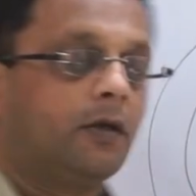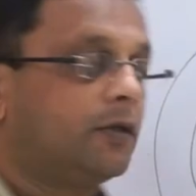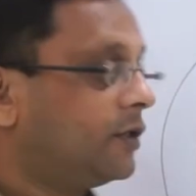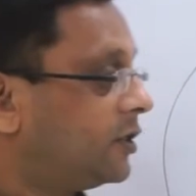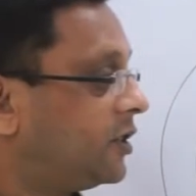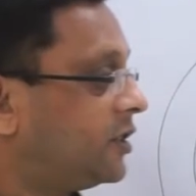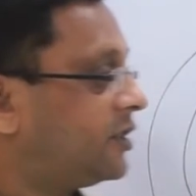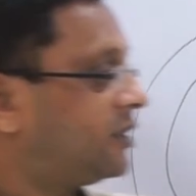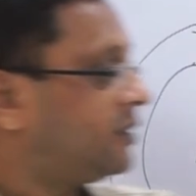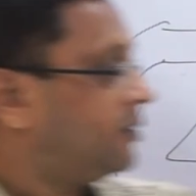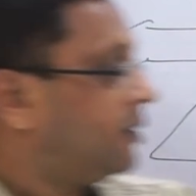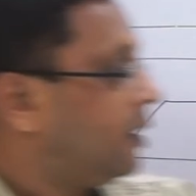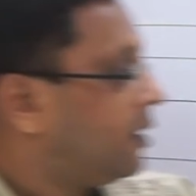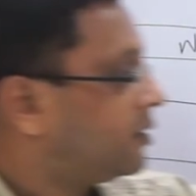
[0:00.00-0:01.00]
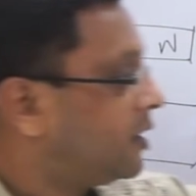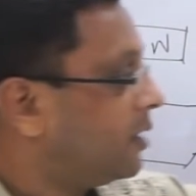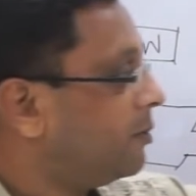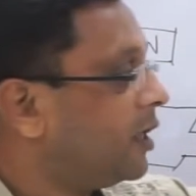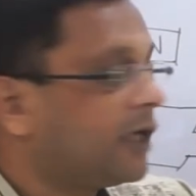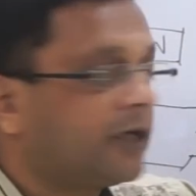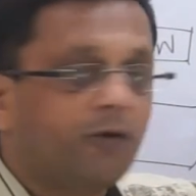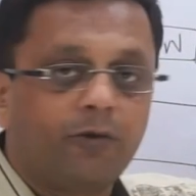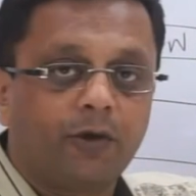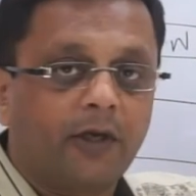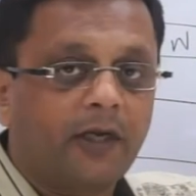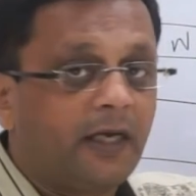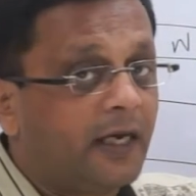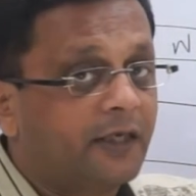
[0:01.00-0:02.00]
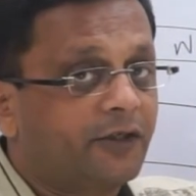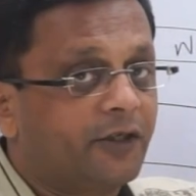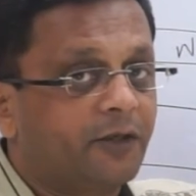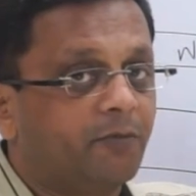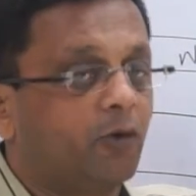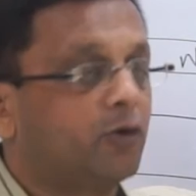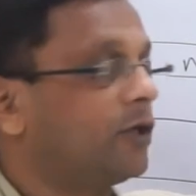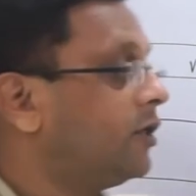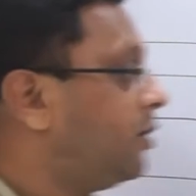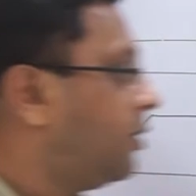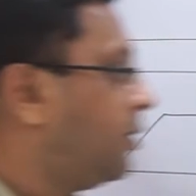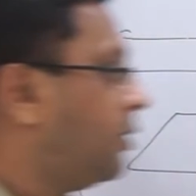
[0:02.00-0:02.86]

This is similar to your electric motor.